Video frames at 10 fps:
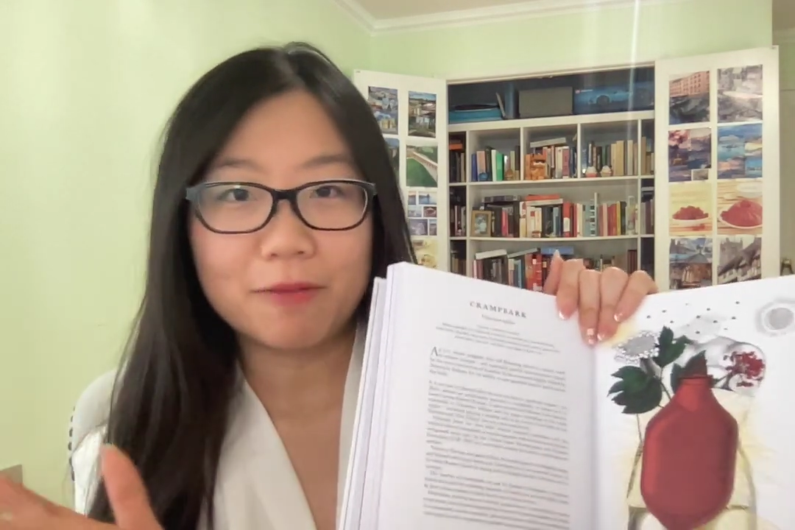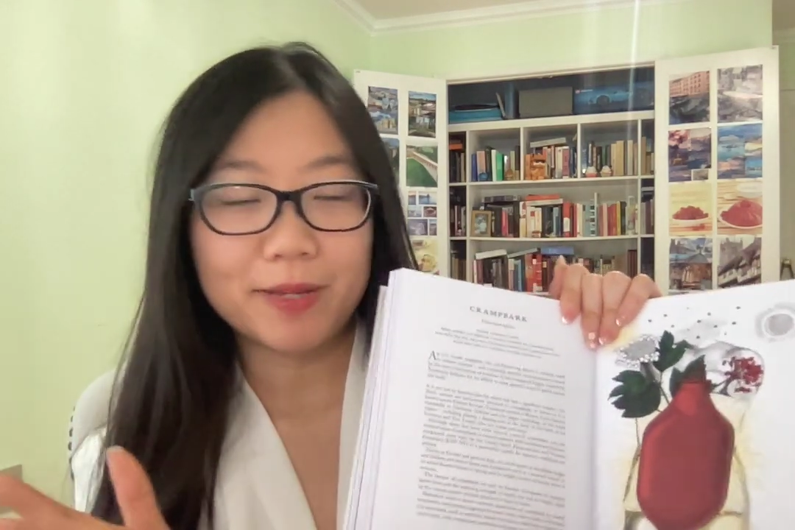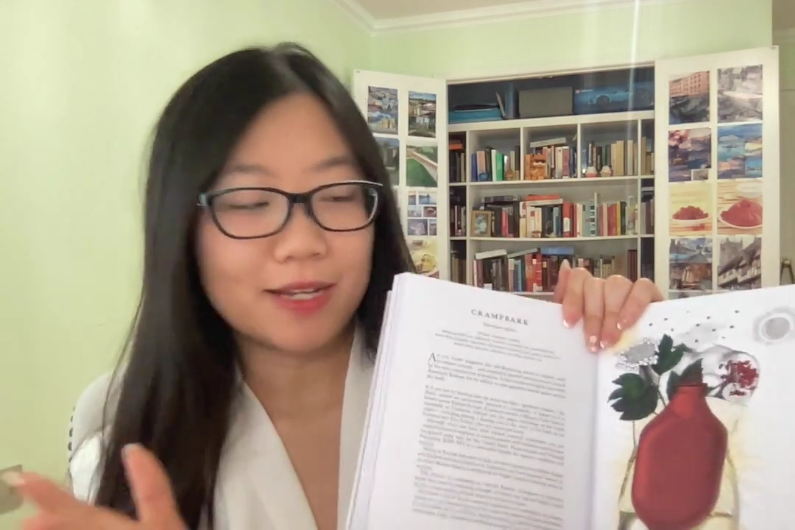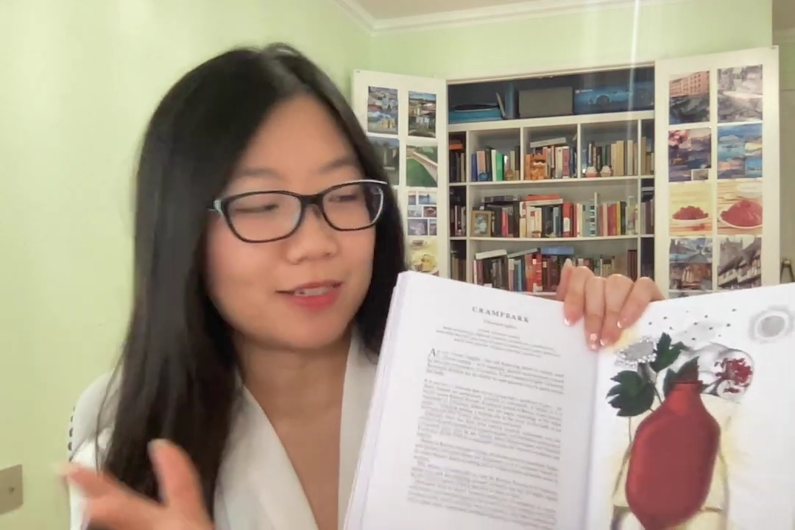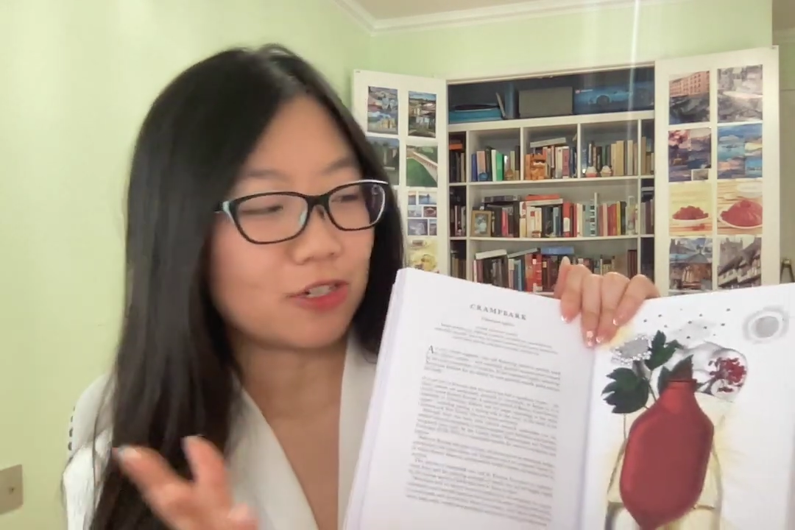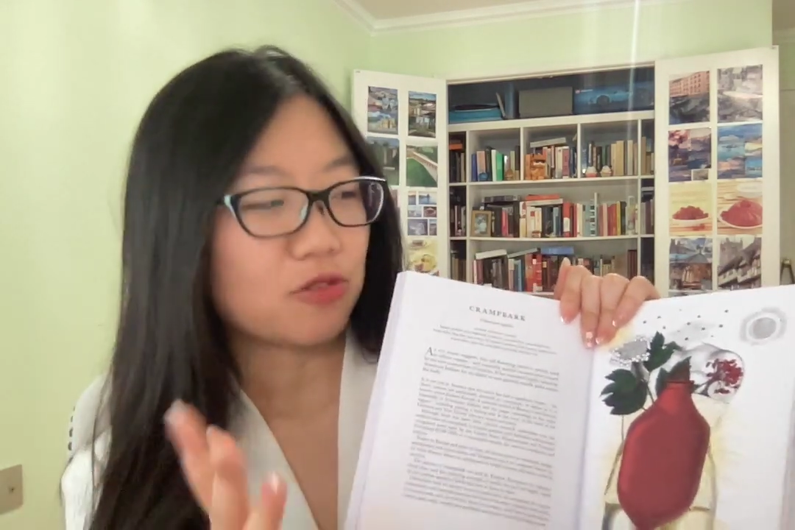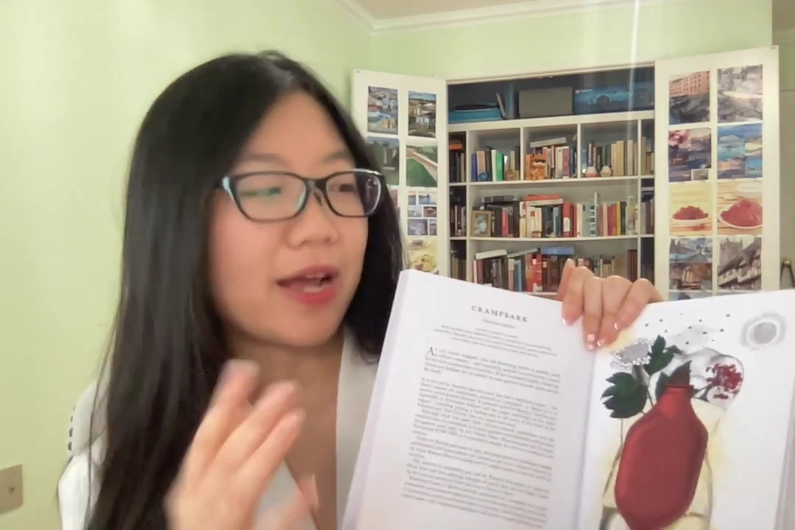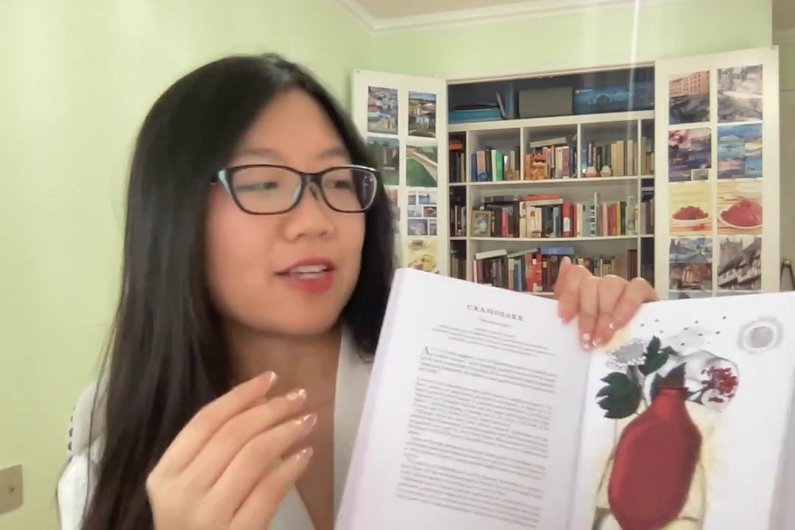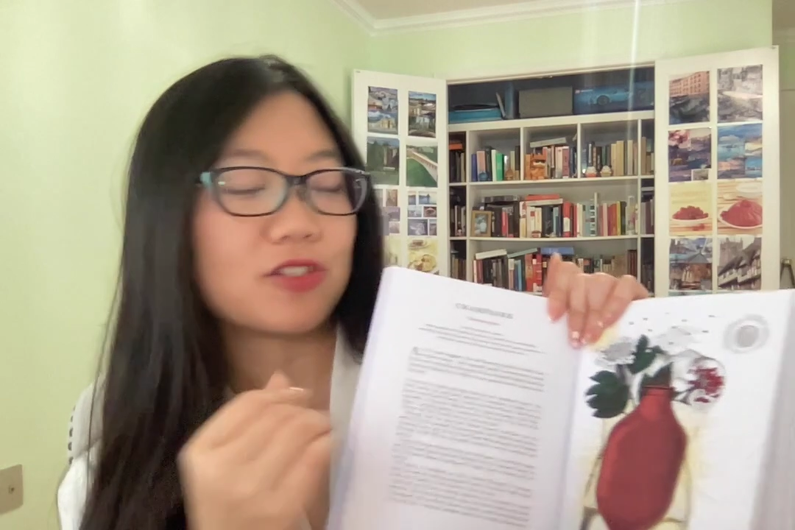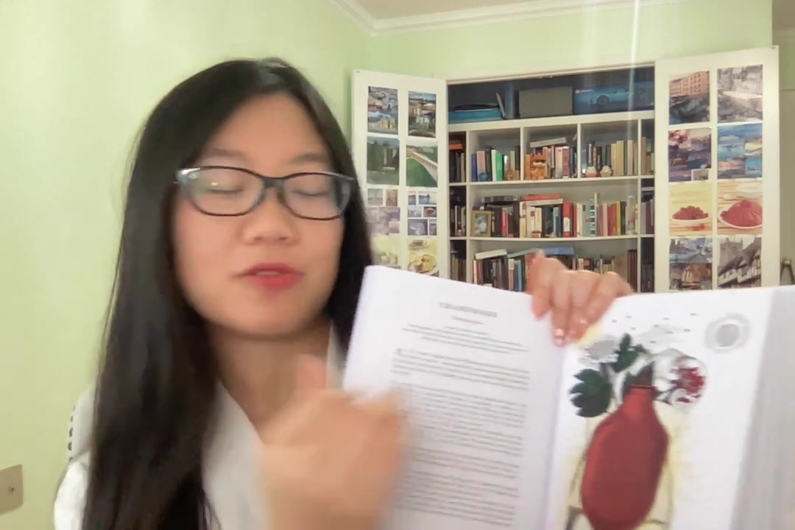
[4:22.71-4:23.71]
because it
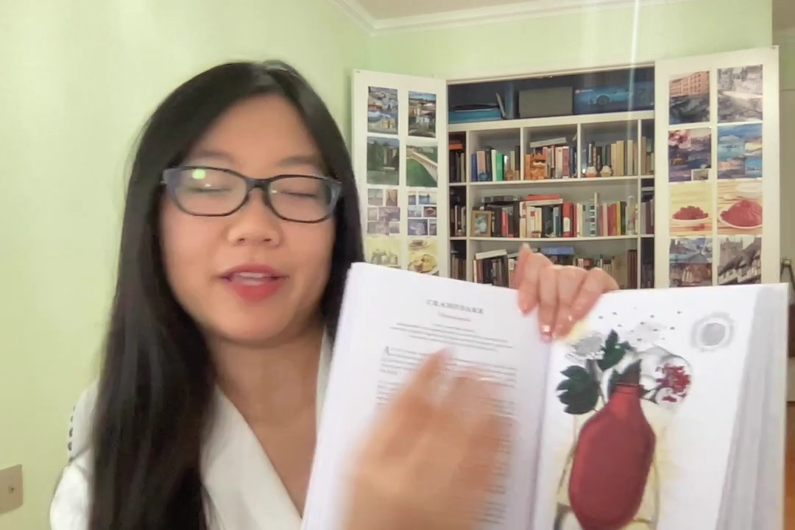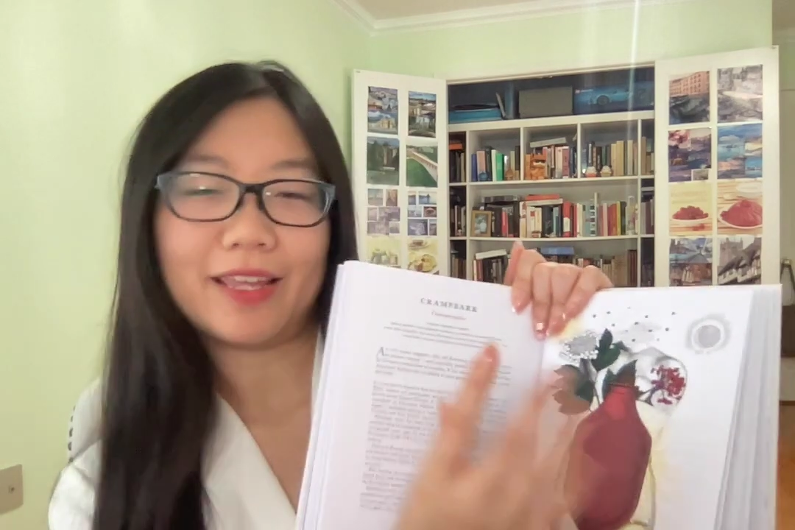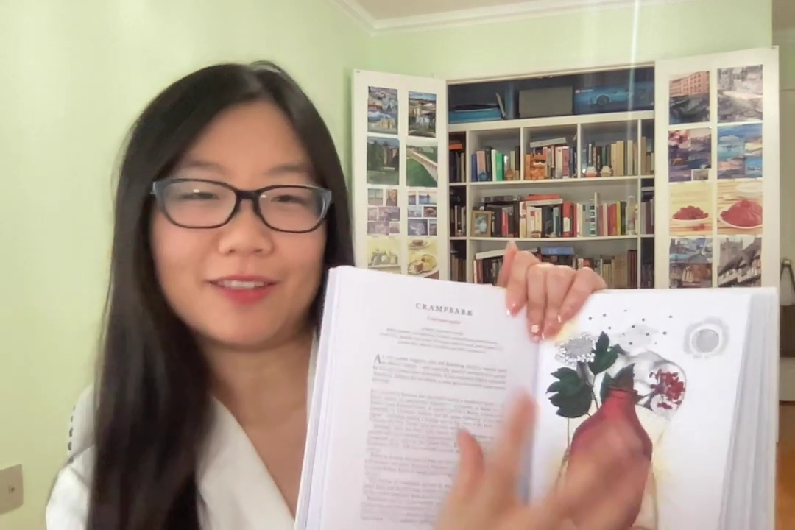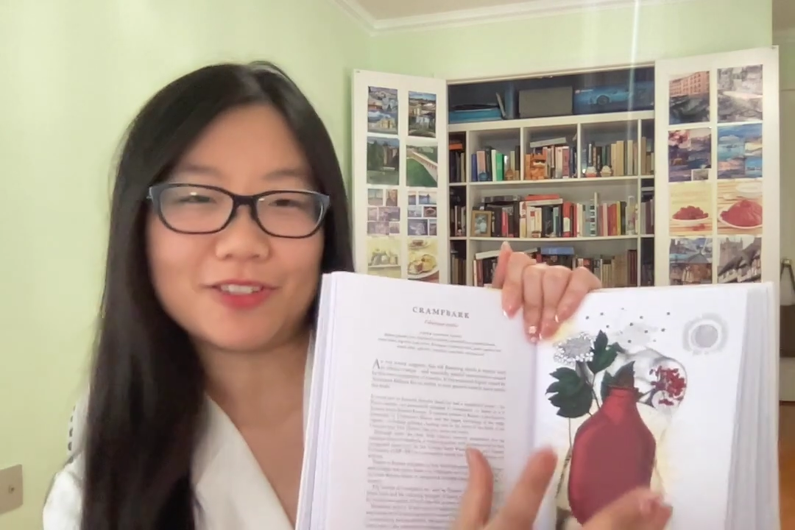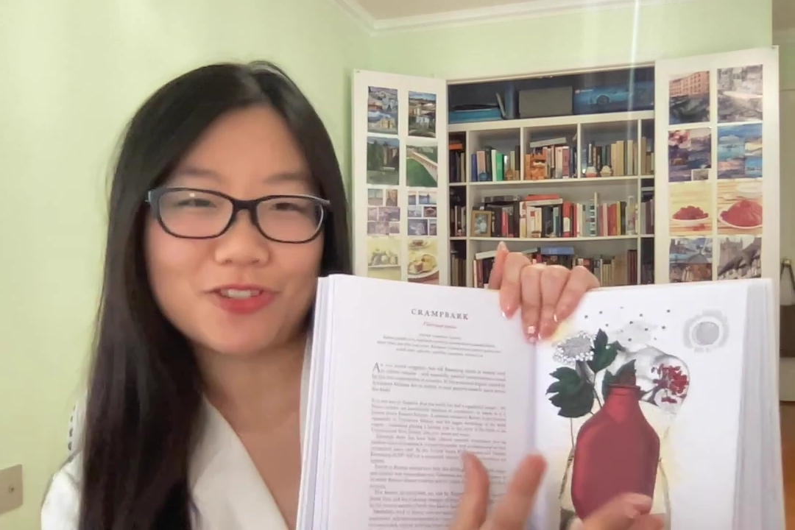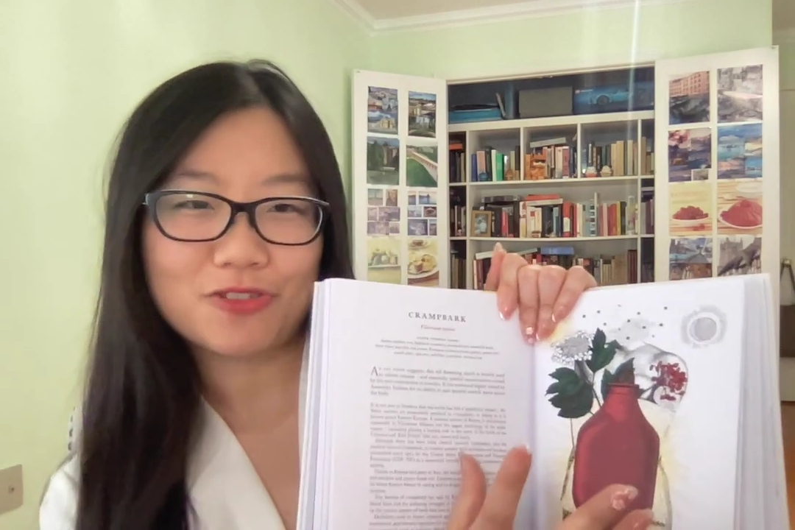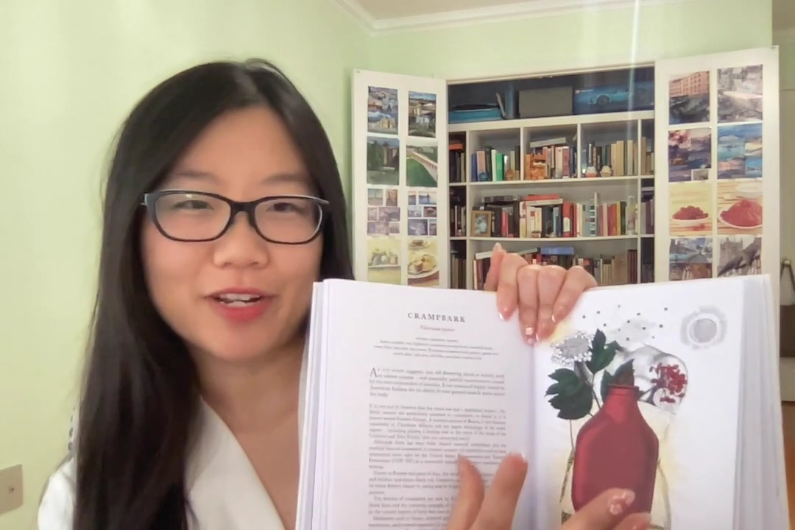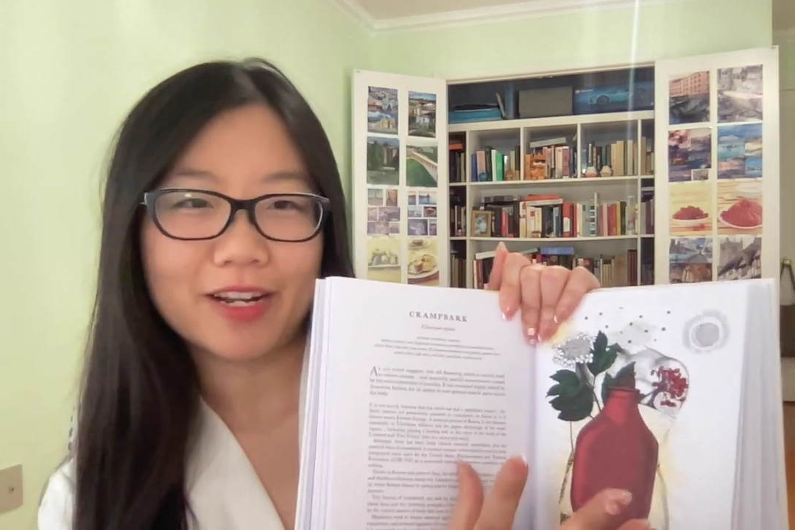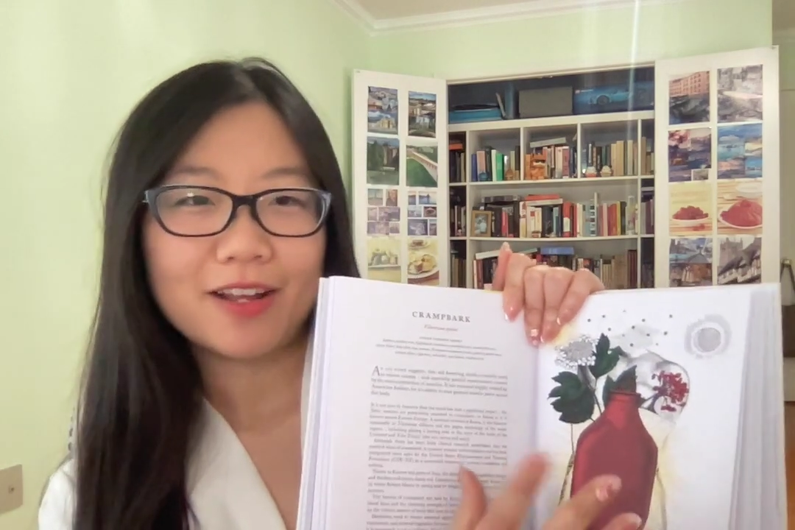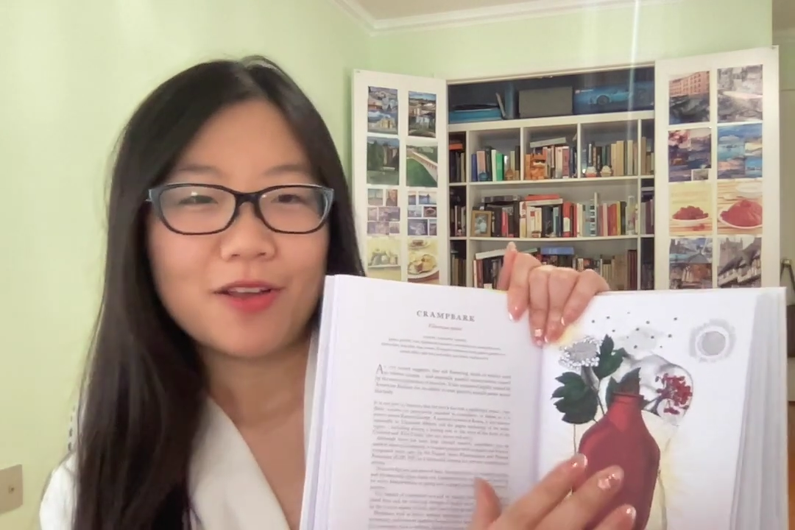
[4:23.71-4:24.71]
tries to
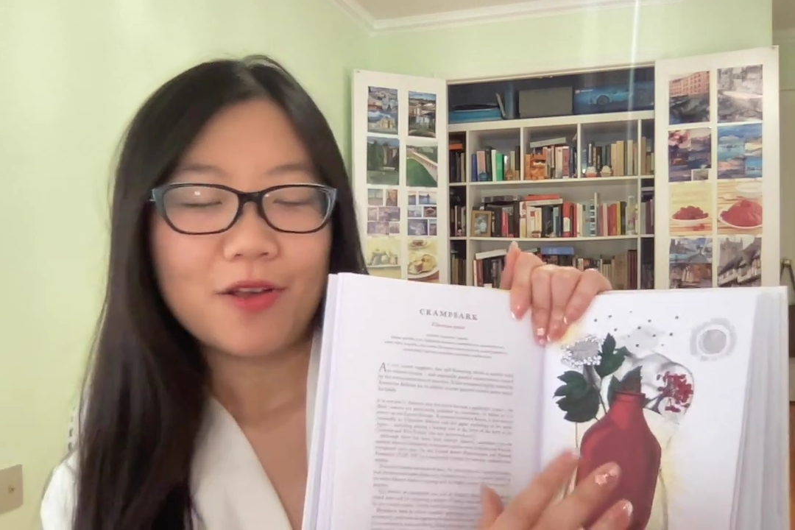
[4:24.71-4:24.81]
illustrate